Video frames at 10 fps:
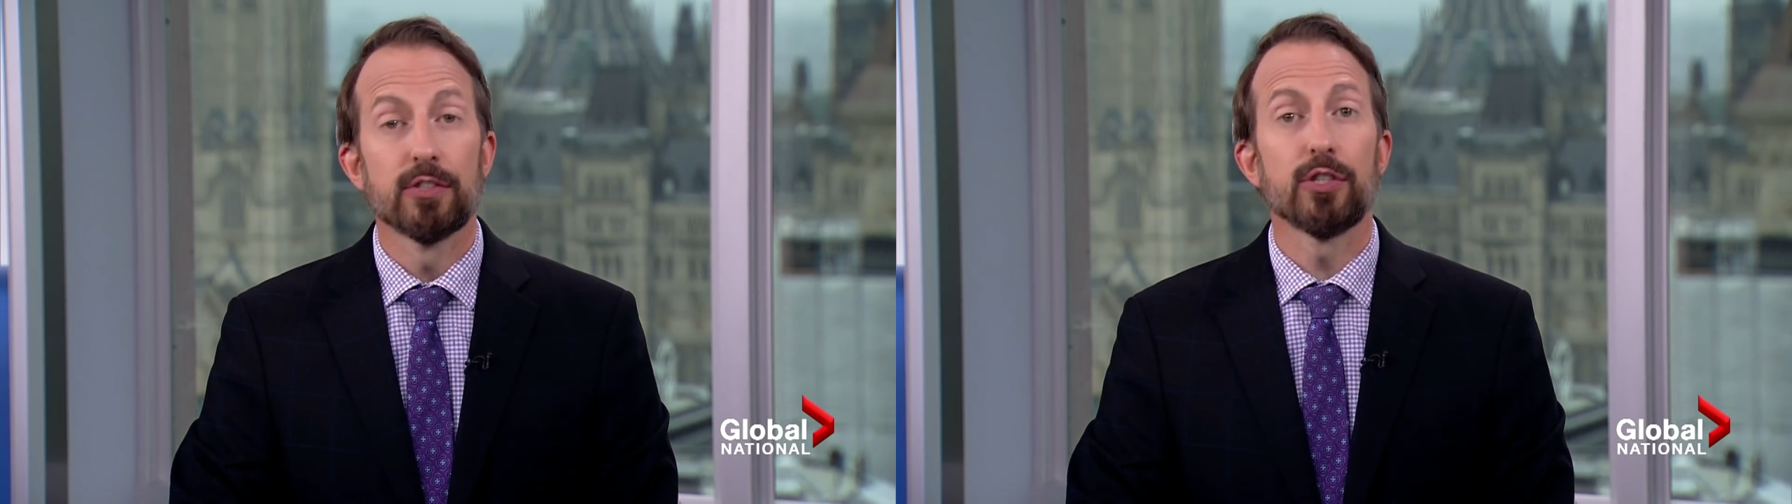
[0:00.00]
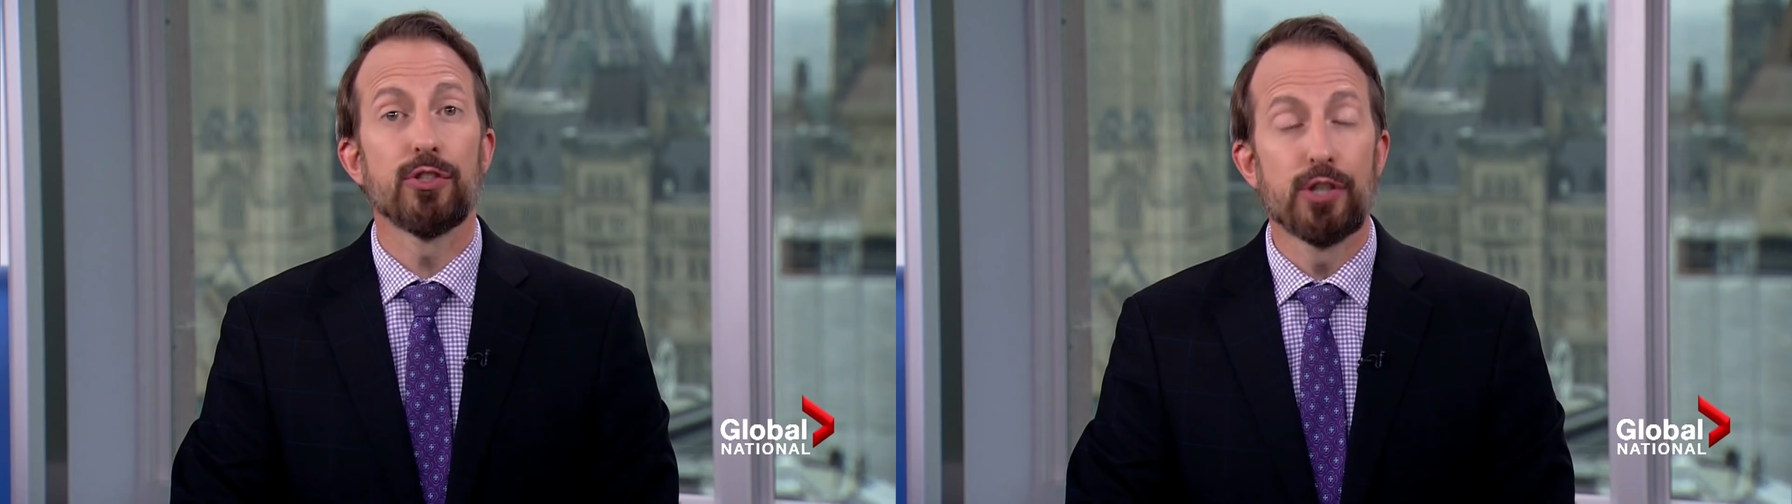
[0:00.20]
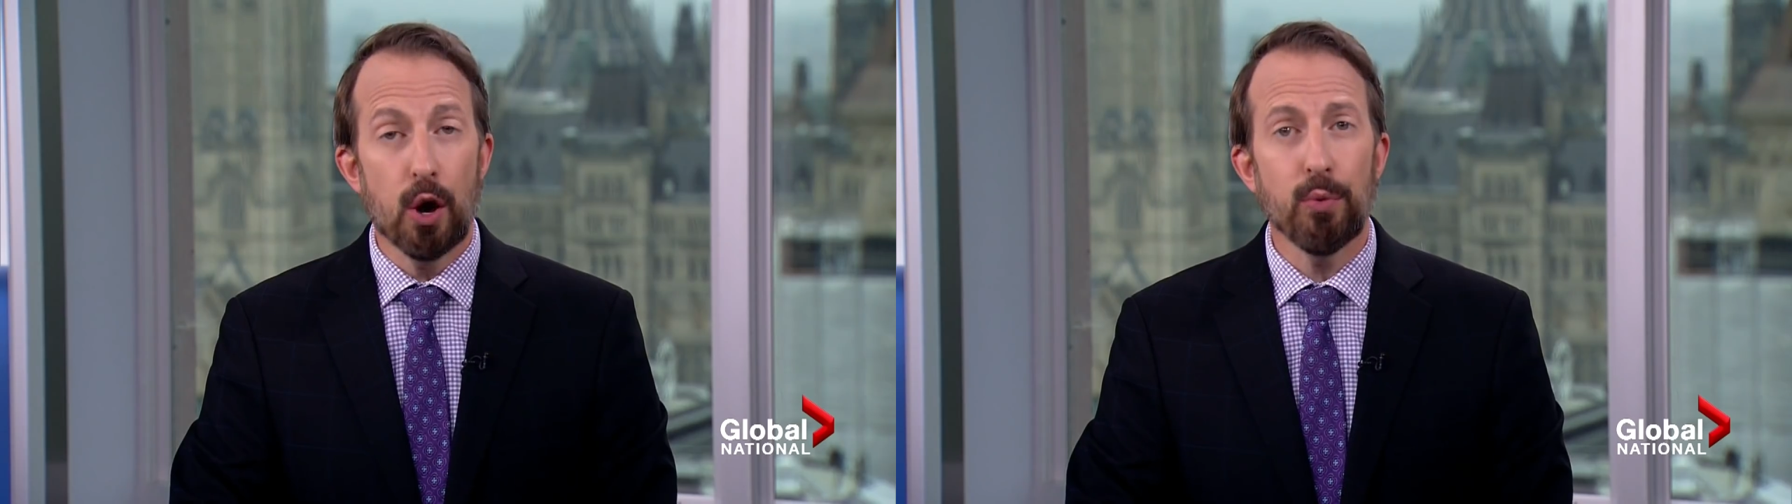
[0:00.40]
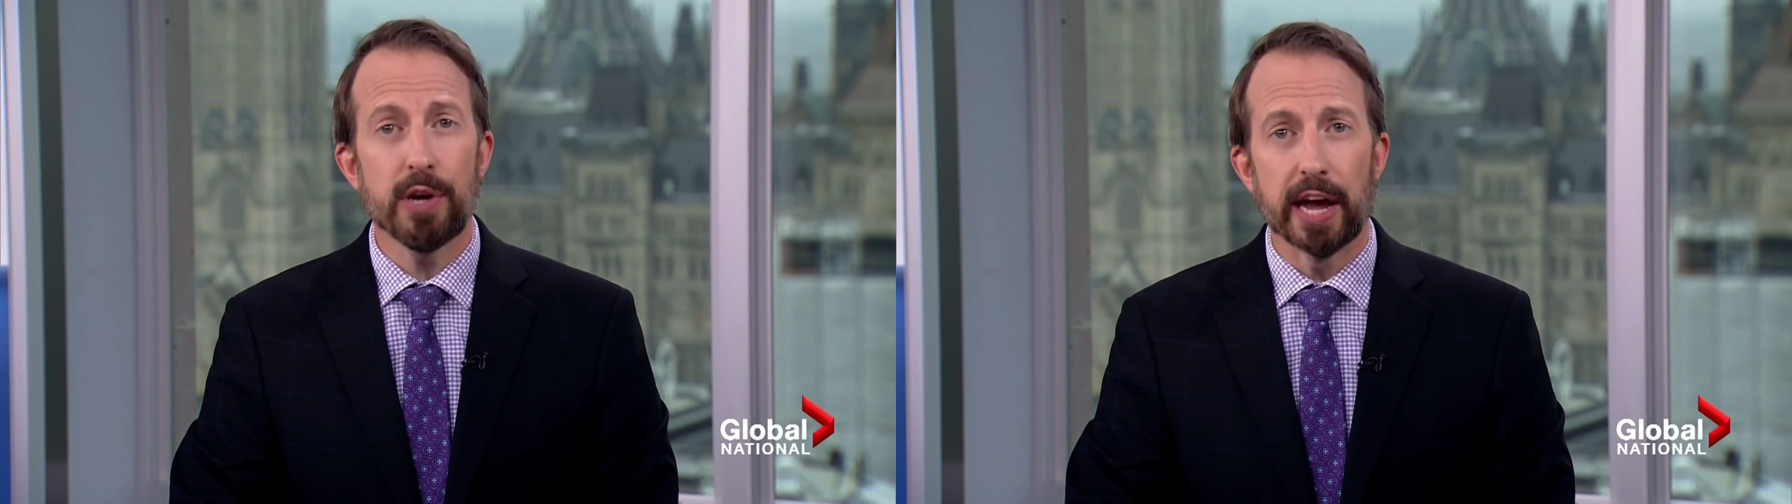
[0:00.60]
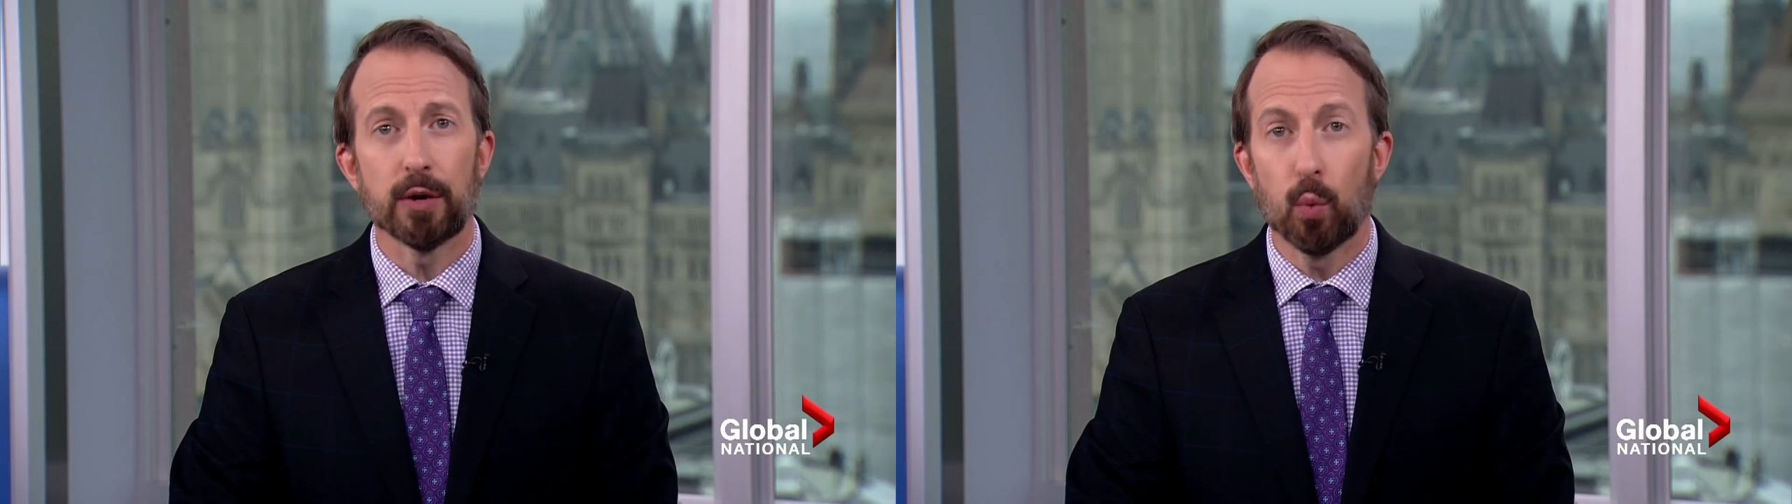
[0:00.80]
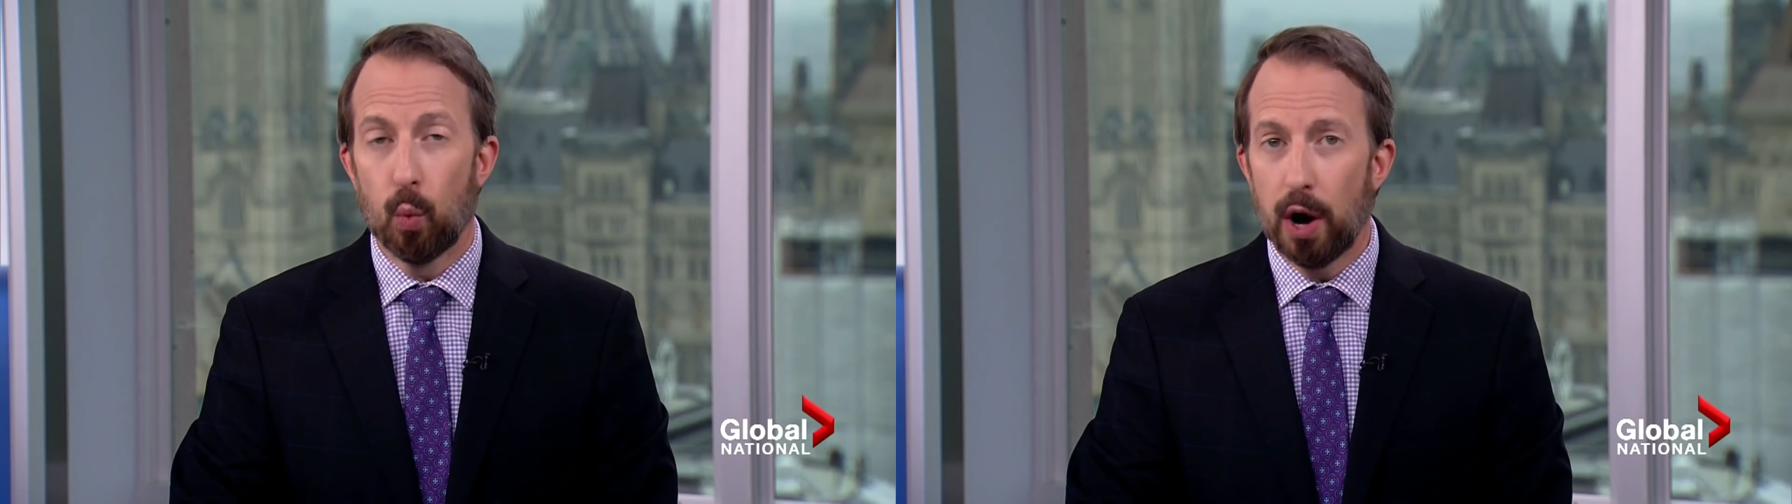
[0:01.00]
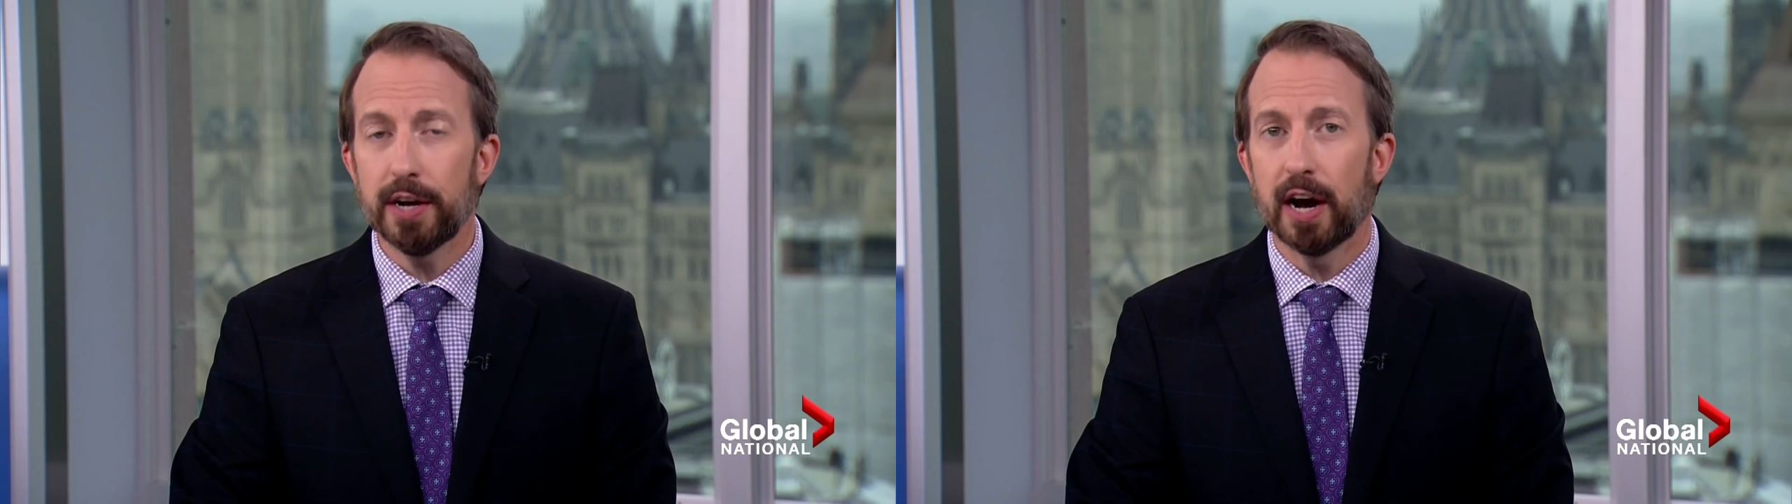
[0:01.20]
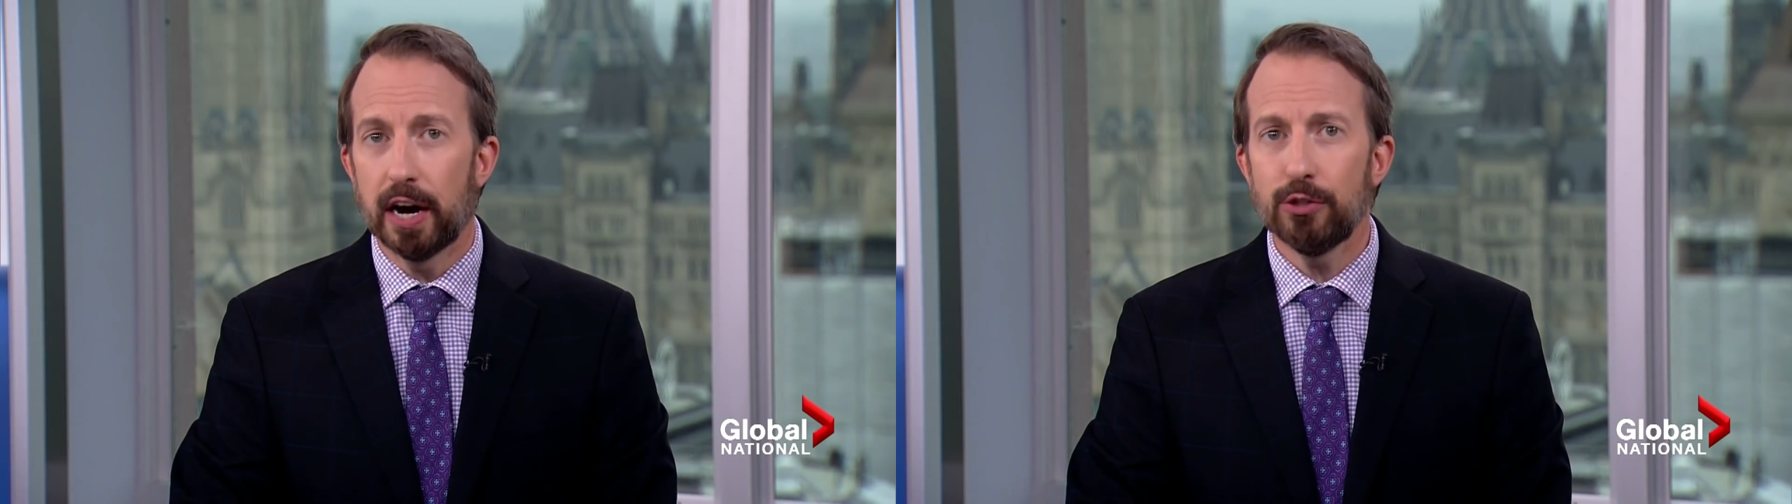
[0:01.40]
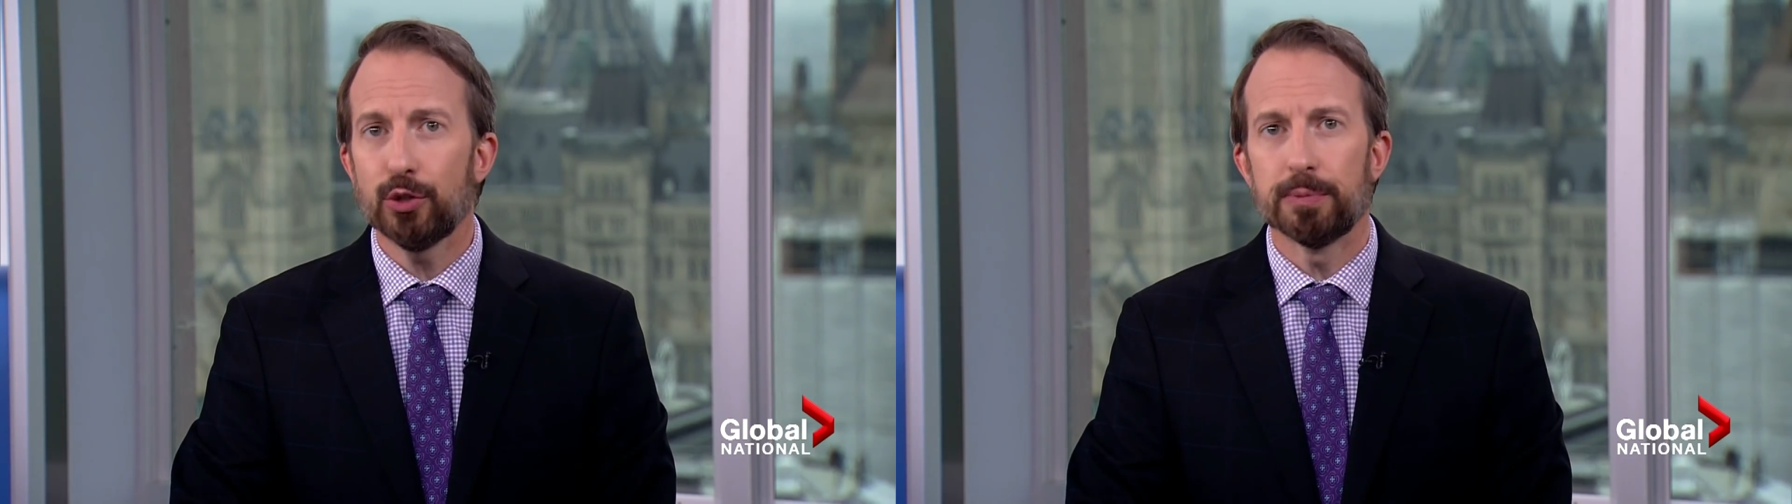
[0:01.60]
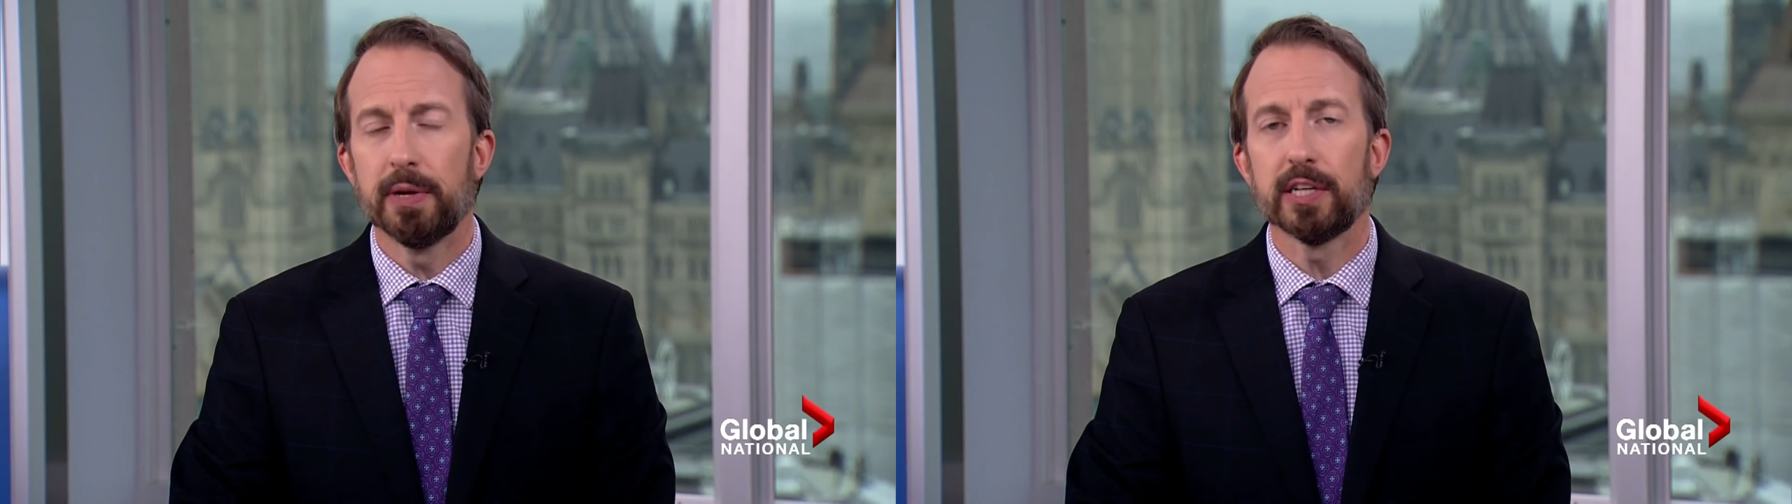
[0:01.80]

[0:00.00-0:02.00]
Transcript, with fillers: to donate 100